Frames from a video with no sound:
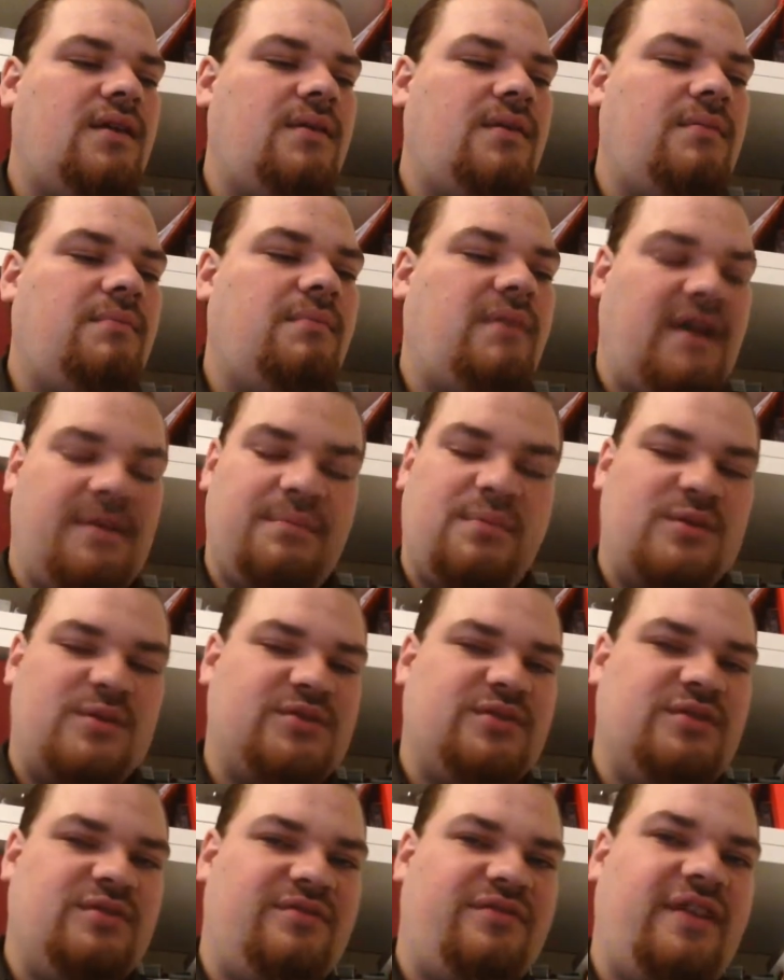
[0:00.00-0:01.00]
My
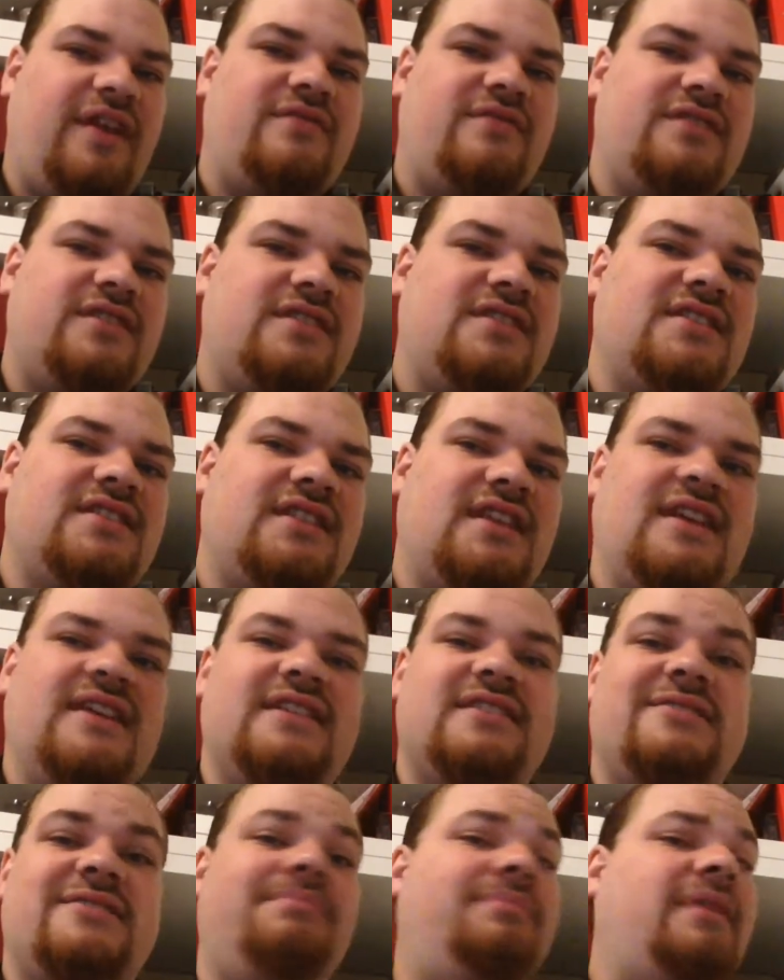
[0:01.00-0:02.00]
personal favorite
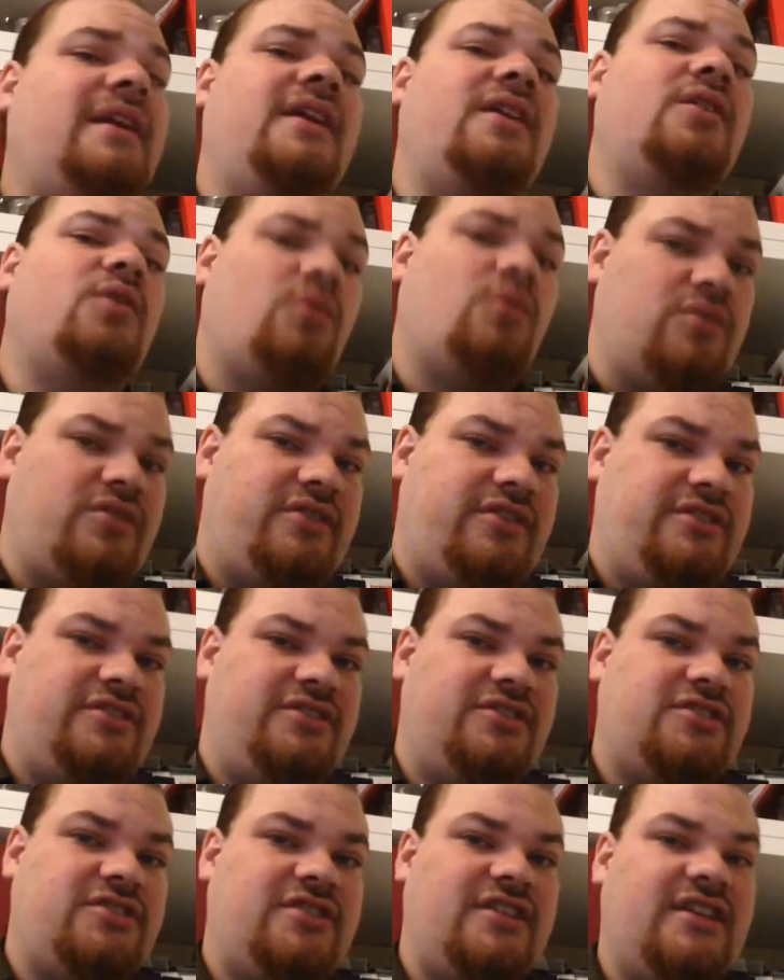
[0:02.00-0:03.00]
is Big
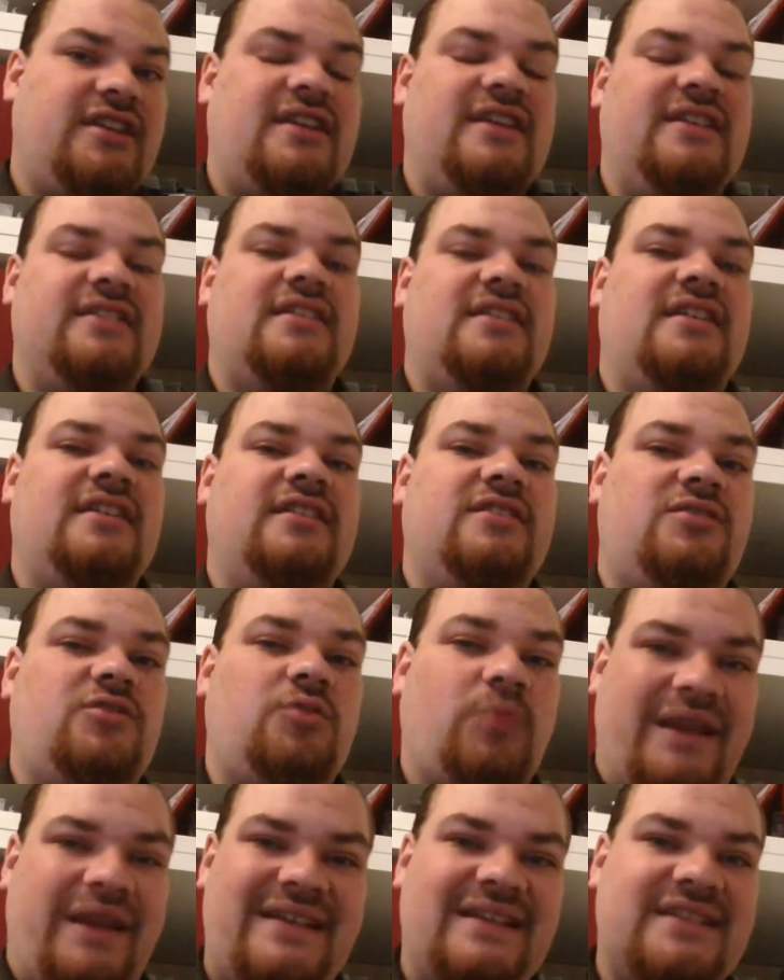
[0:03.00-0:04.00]
Orange. It is a
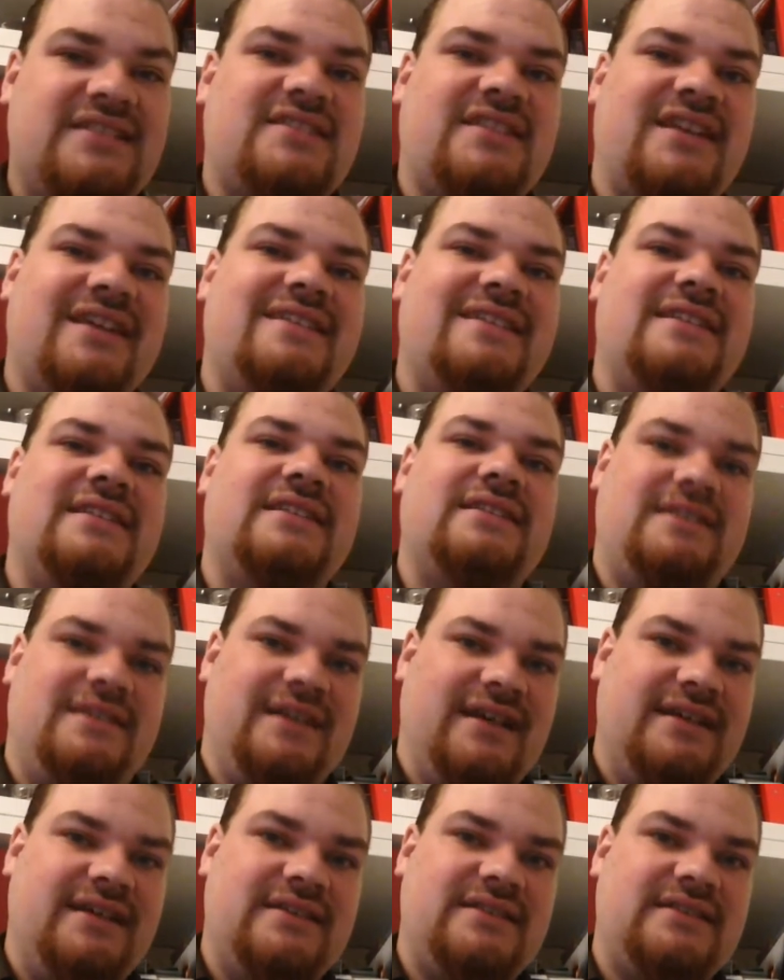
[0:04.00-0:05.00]
20-sided
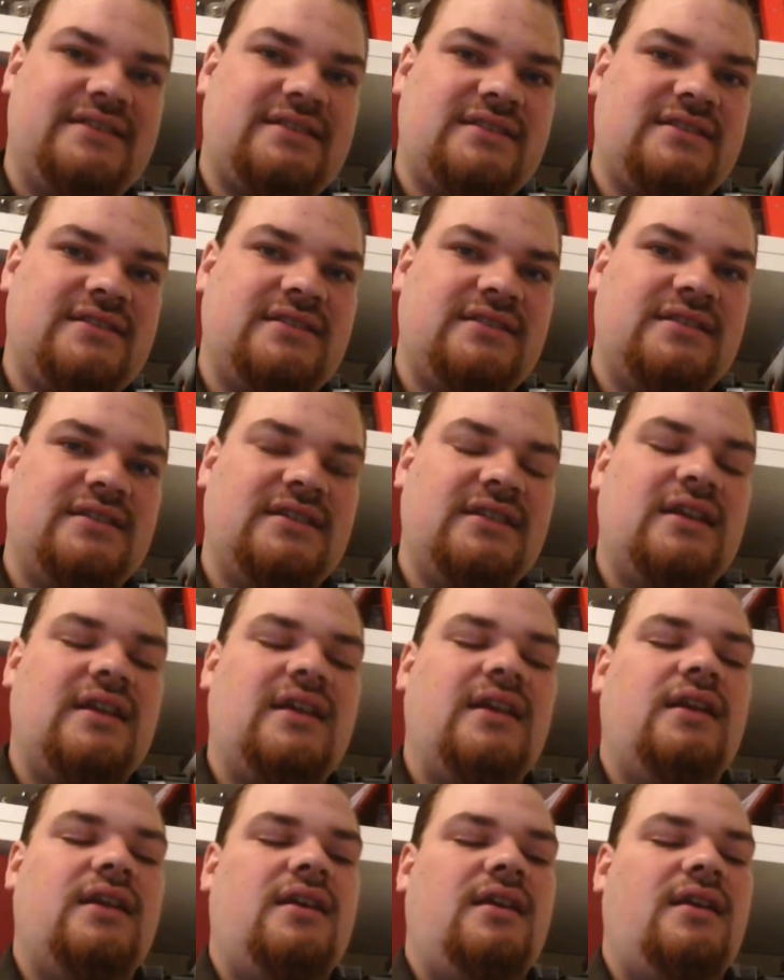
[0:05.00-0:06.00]
dice
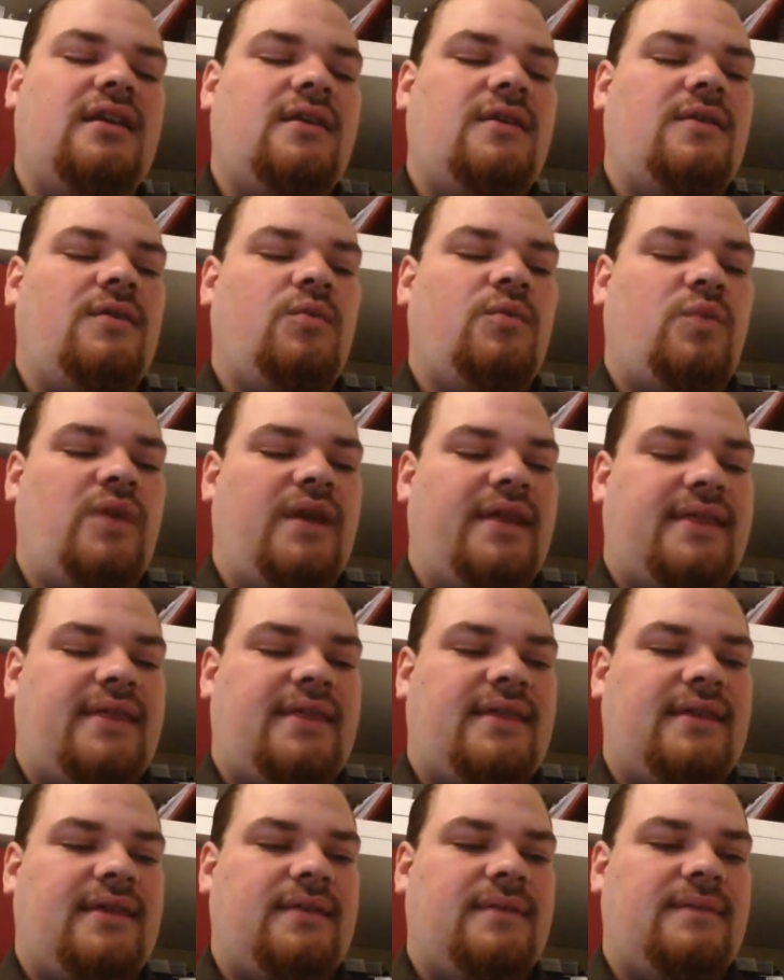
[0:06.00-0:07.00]

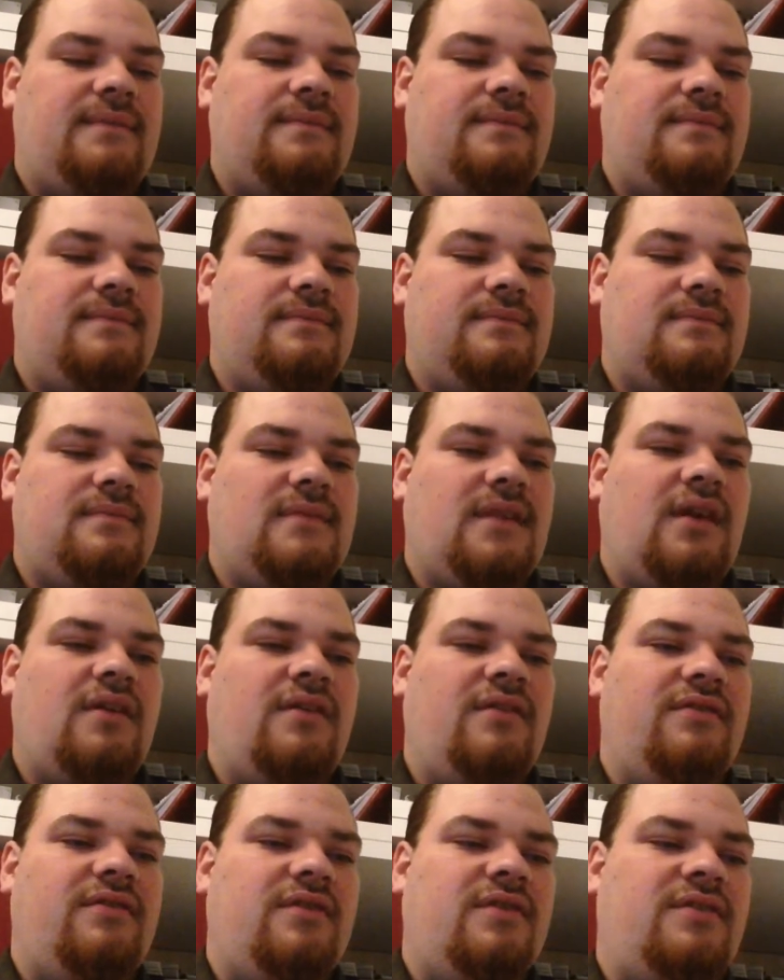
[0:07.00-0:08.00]
with
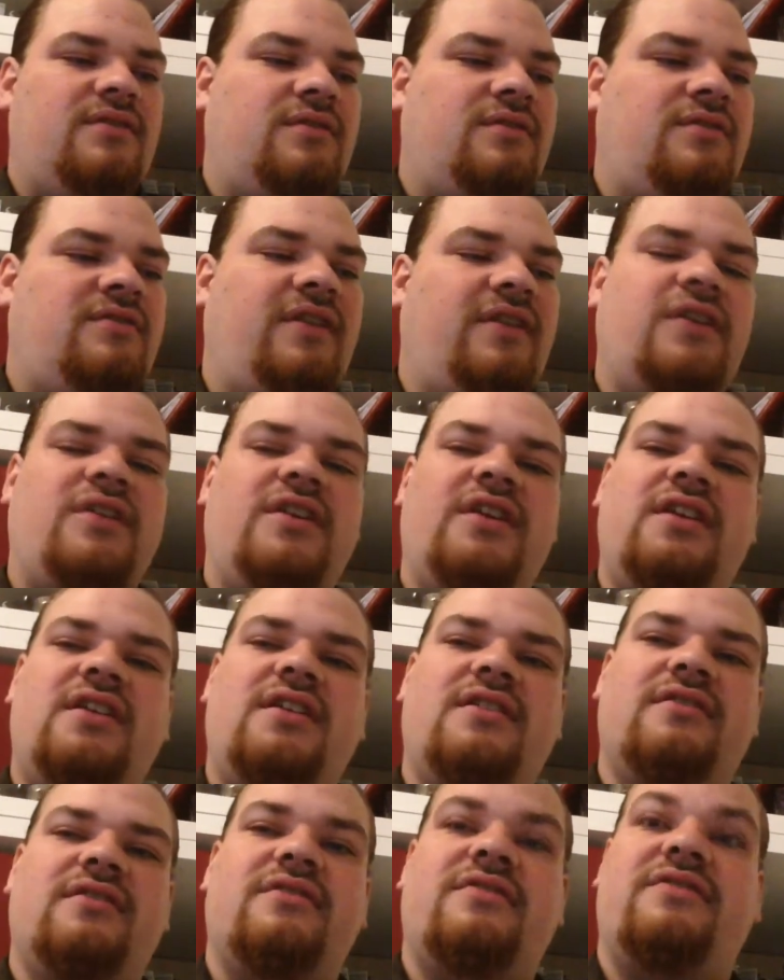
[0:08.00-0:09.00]
a very
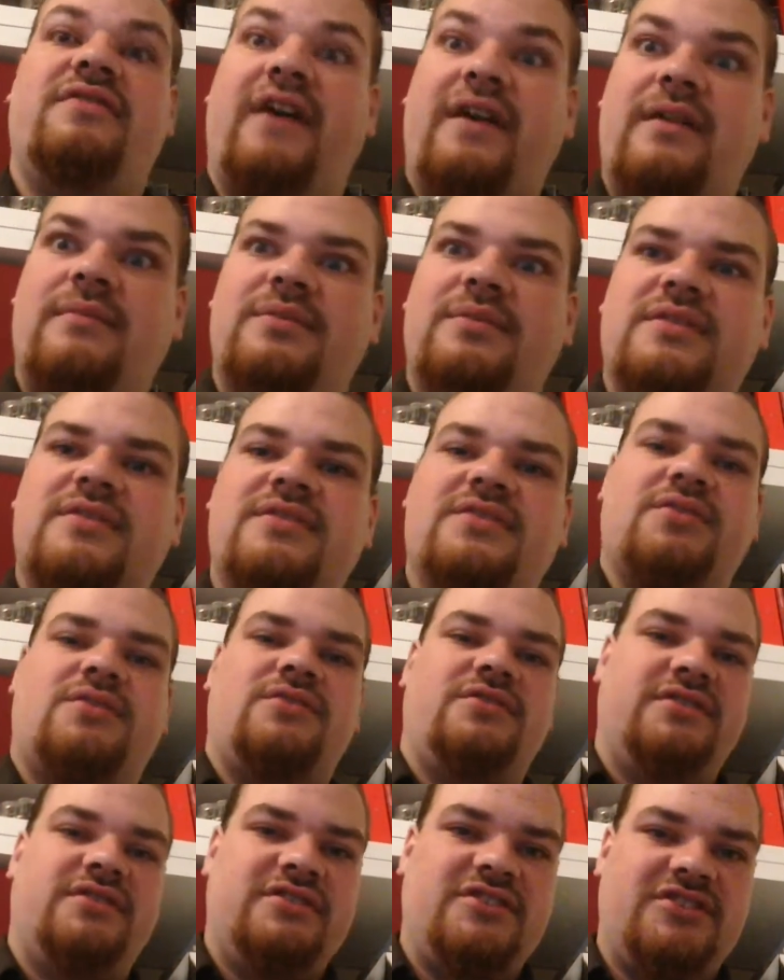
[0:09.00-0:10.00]
vibrant
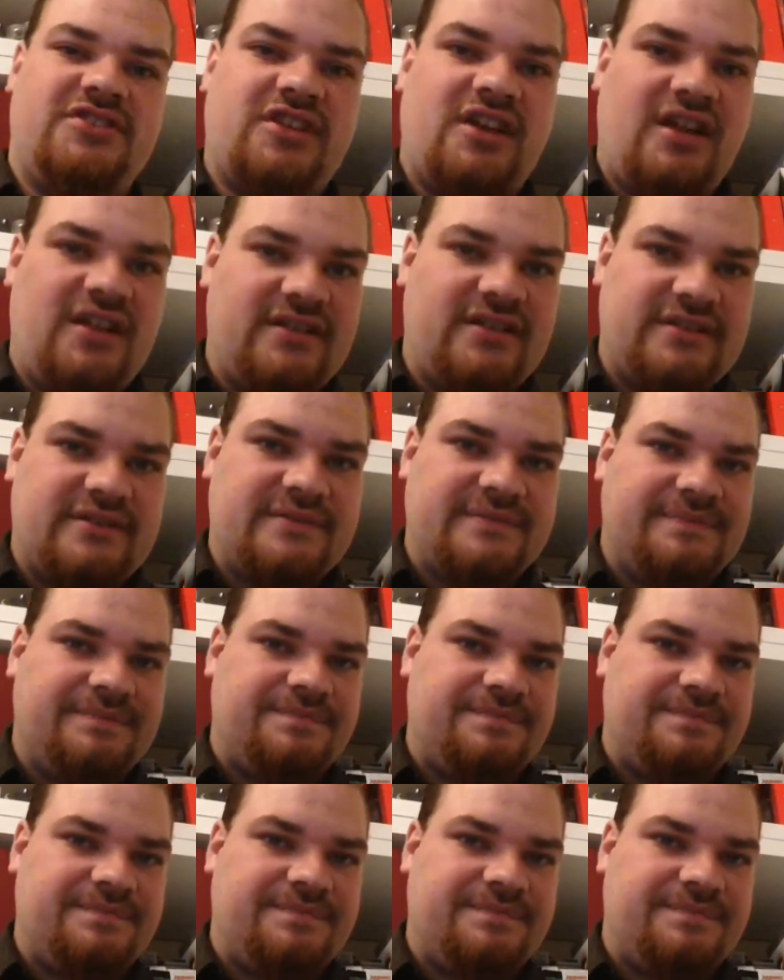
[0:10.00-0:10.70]
orange color.